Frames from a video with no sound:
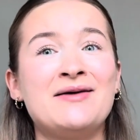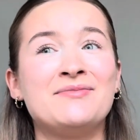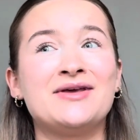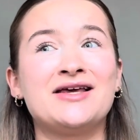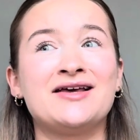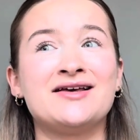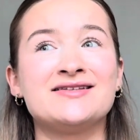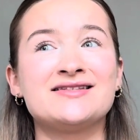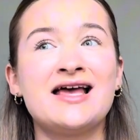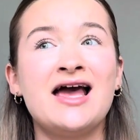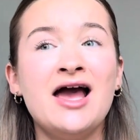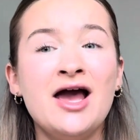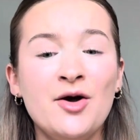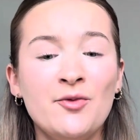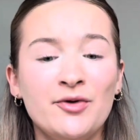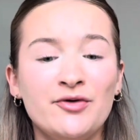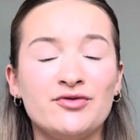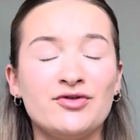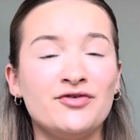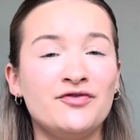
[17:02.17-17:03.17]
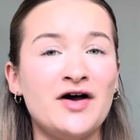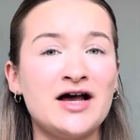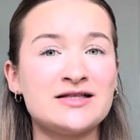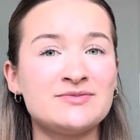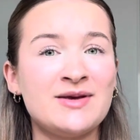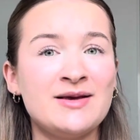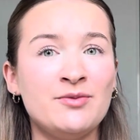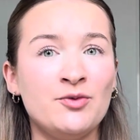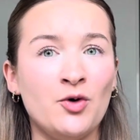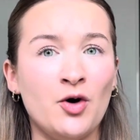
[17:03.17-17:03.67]
because we were the first
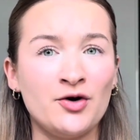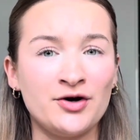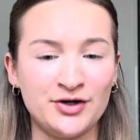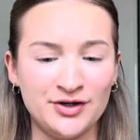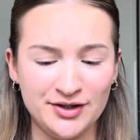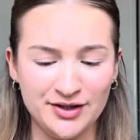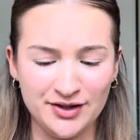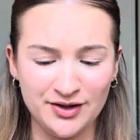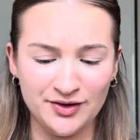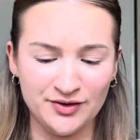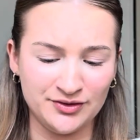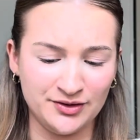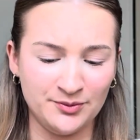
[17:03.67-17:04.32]
people on the